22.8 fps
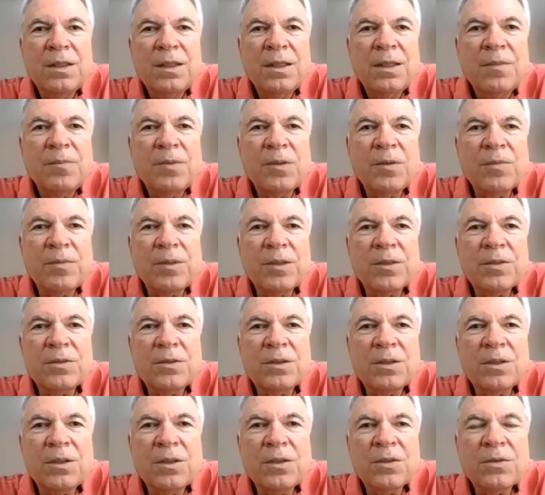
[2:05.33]
pulmonary
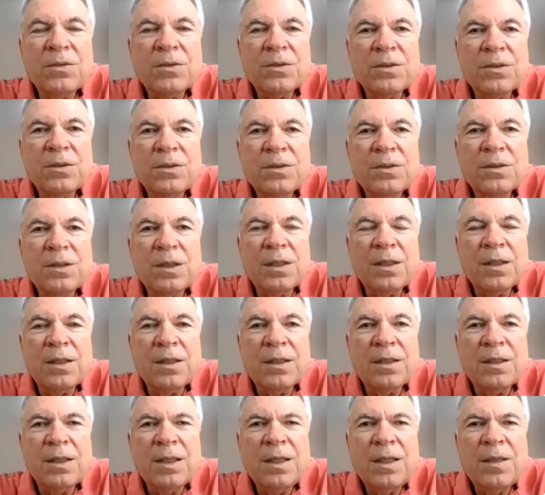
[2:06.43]
stenosis.
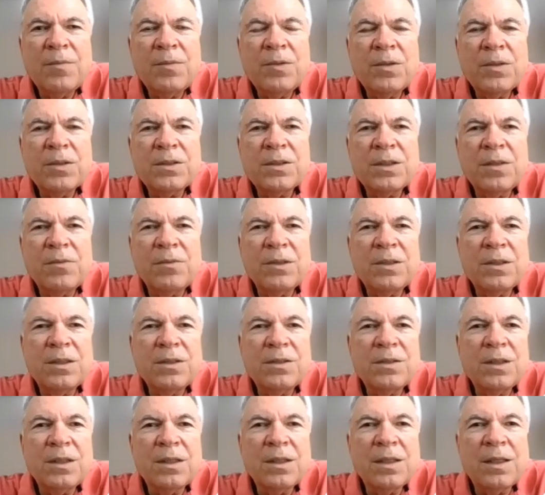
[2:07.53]
At MUSC, we did
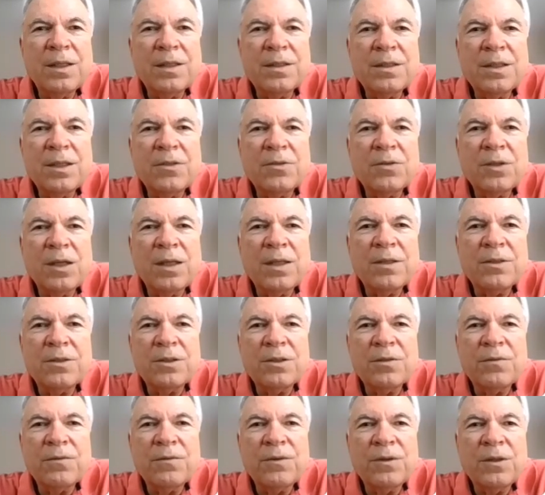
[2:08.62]
see a lot of tetralogy
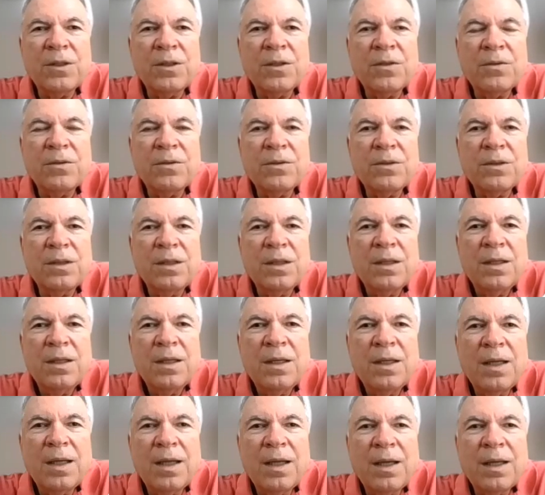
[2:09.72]
of Fallot
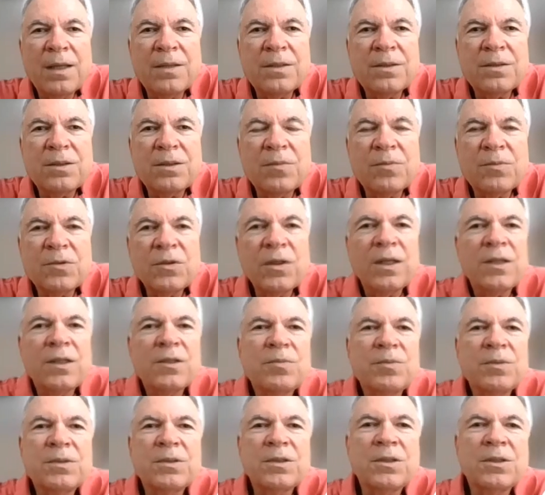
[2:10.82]
and some
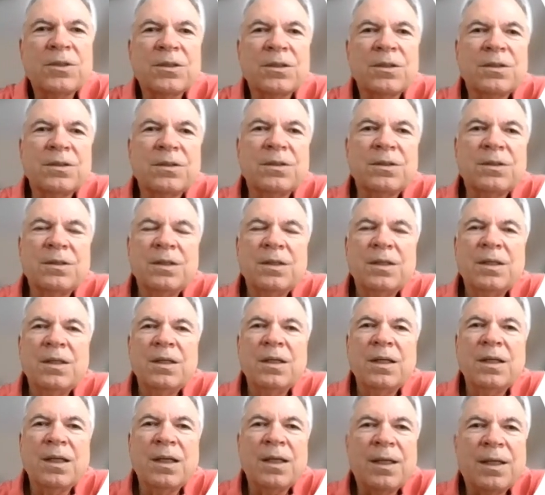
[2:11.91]
transpositions.
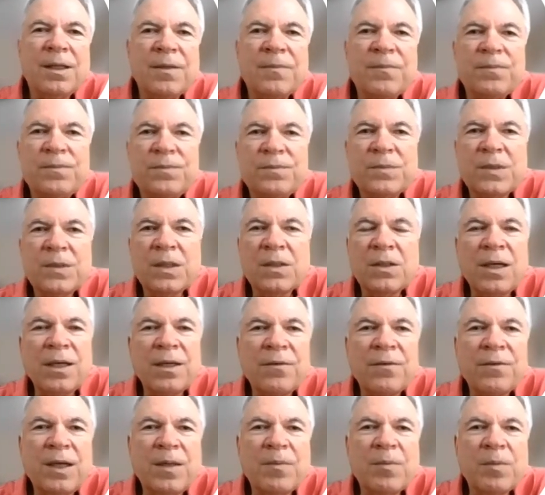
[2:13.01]
A lot of
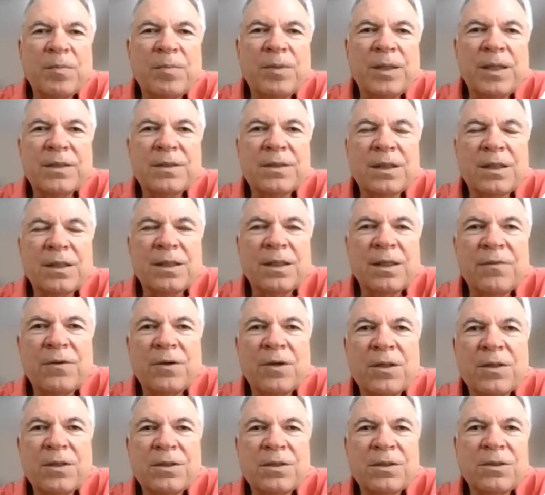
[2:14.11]
hypoplastic left
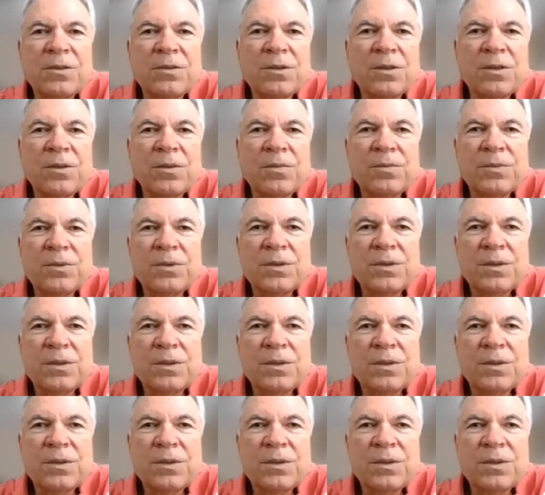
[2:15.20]
heart syndromes.